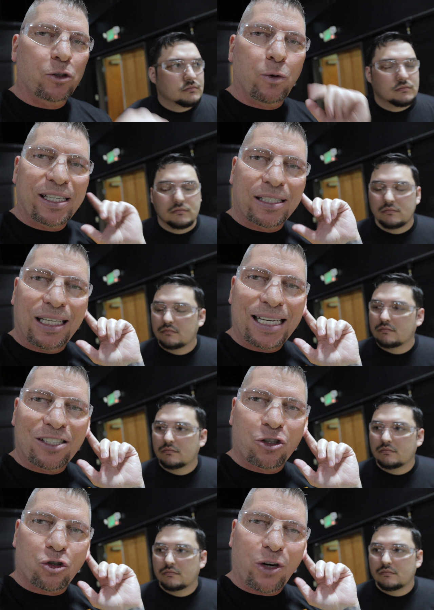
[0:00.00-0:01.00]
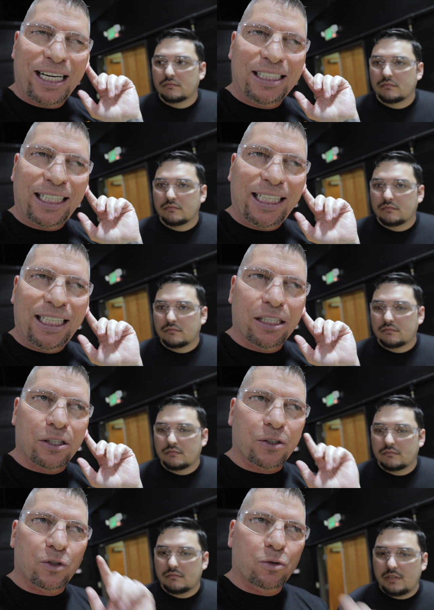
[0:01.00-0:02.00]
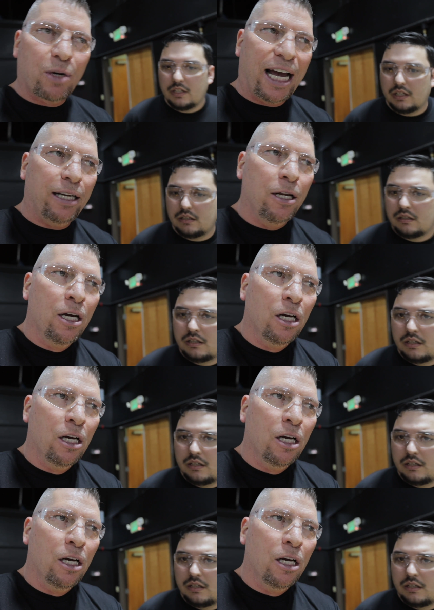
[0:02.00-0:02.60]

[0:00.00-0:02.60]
Speaker 1: else who has less trained ears, right?